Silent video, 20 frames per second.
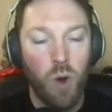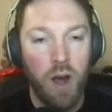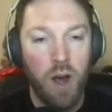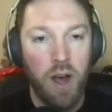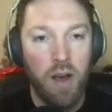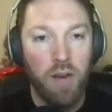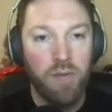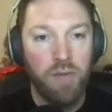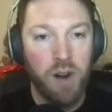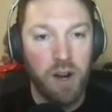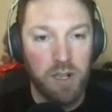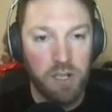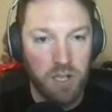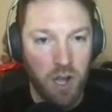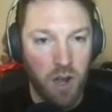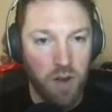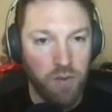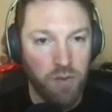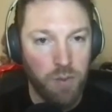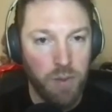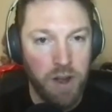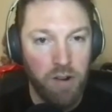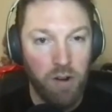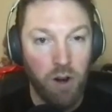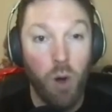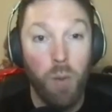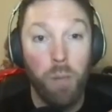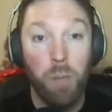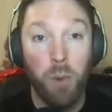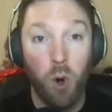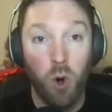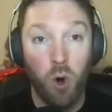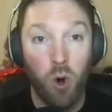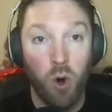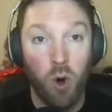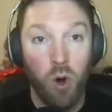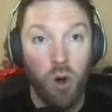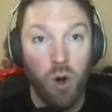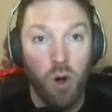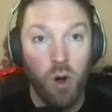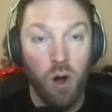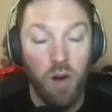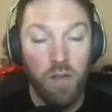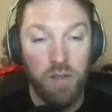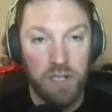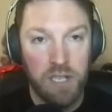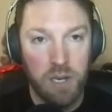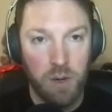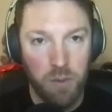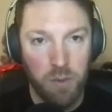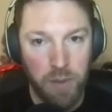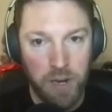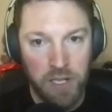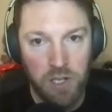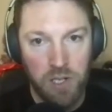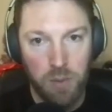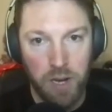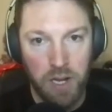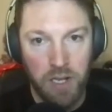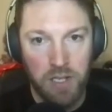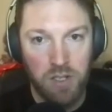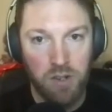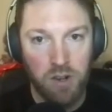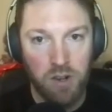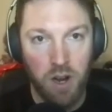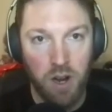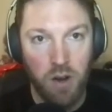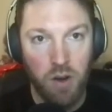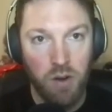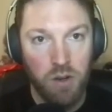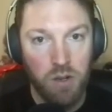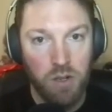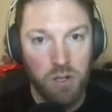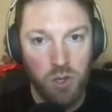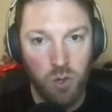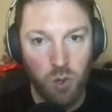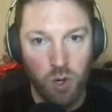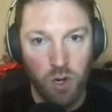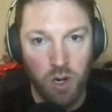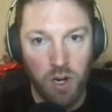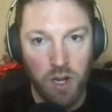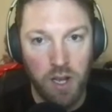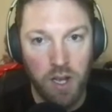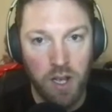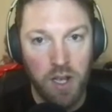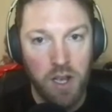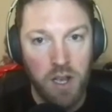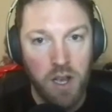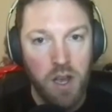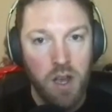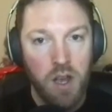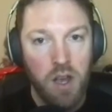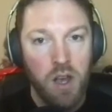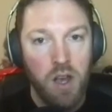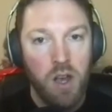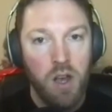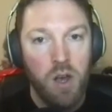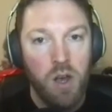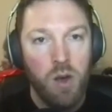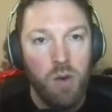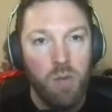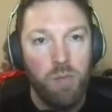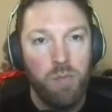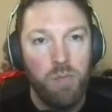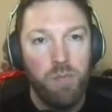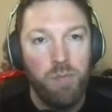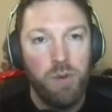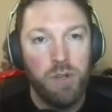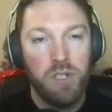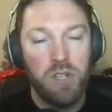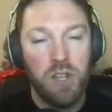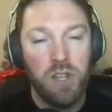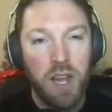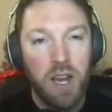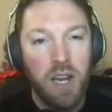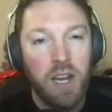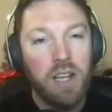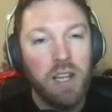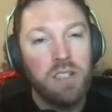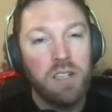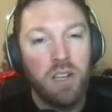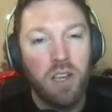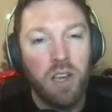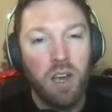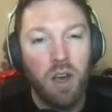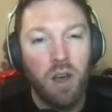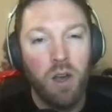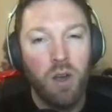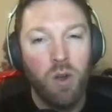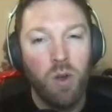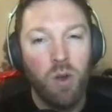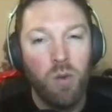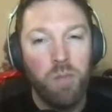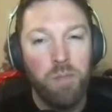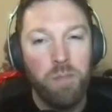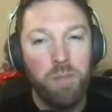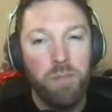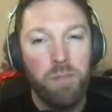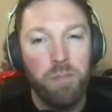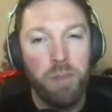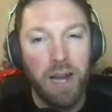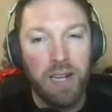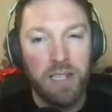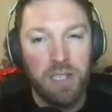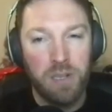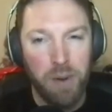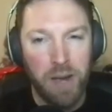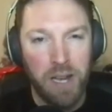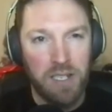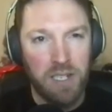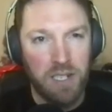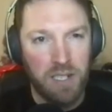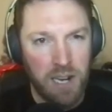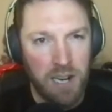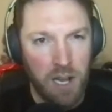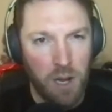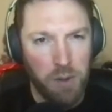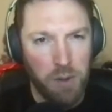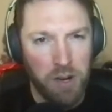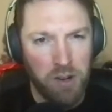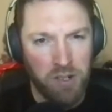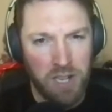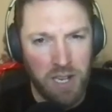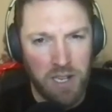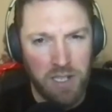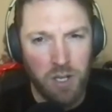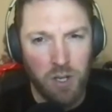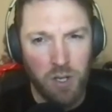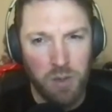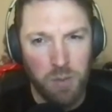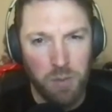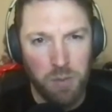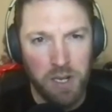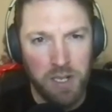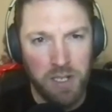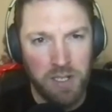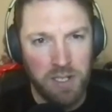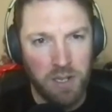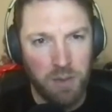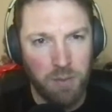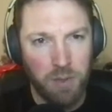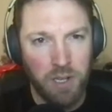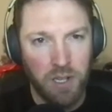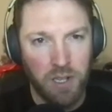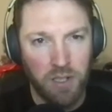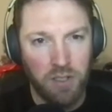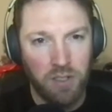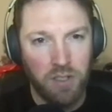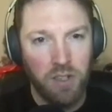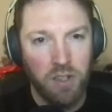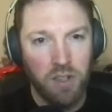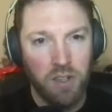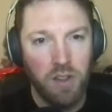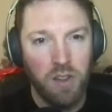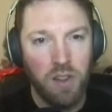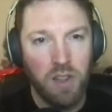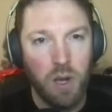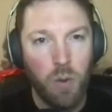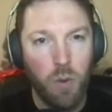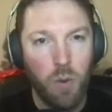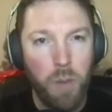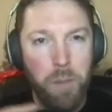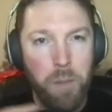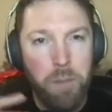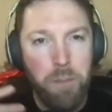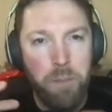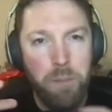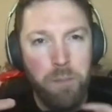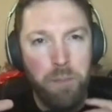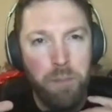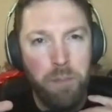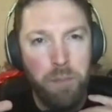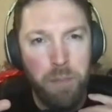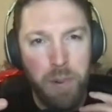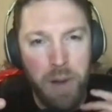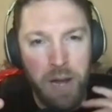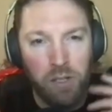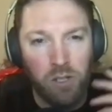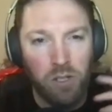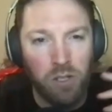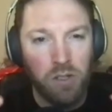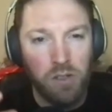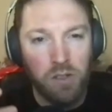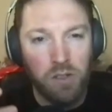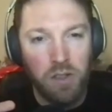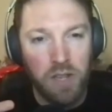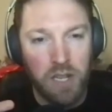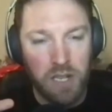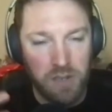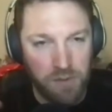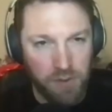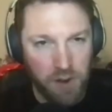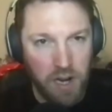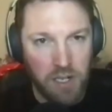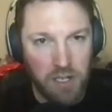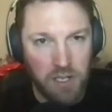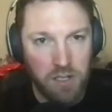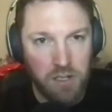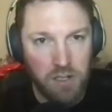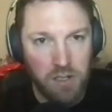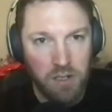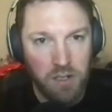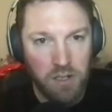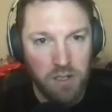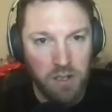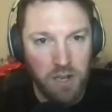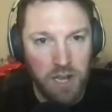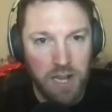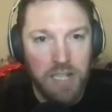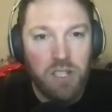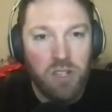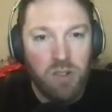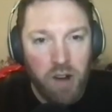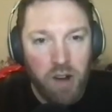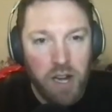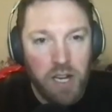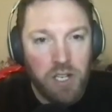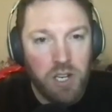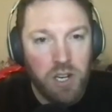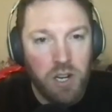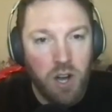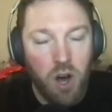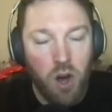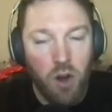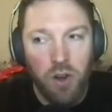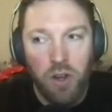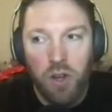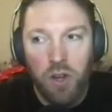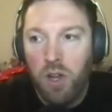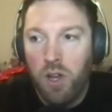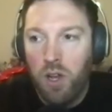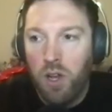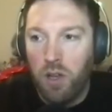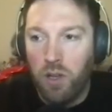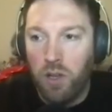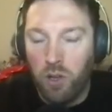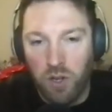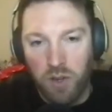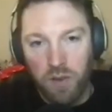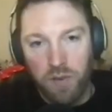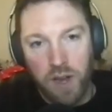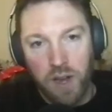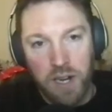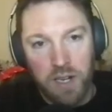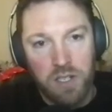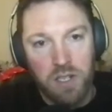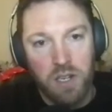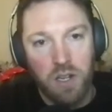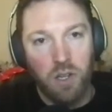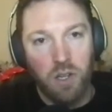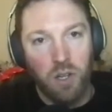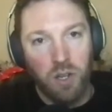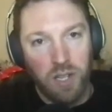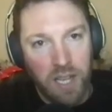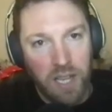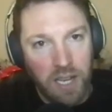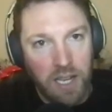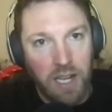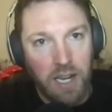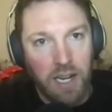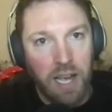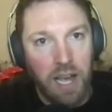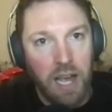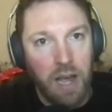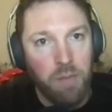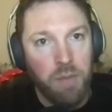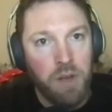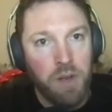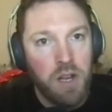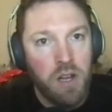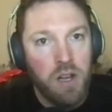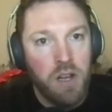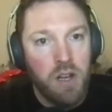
where France go from here a lot more, obviously with Mathieu Bastareaud shortly. But do they need to go back to basics a little bit, or is that too simplistic? Because they were built this France iteration on a good defense, a good kicking game,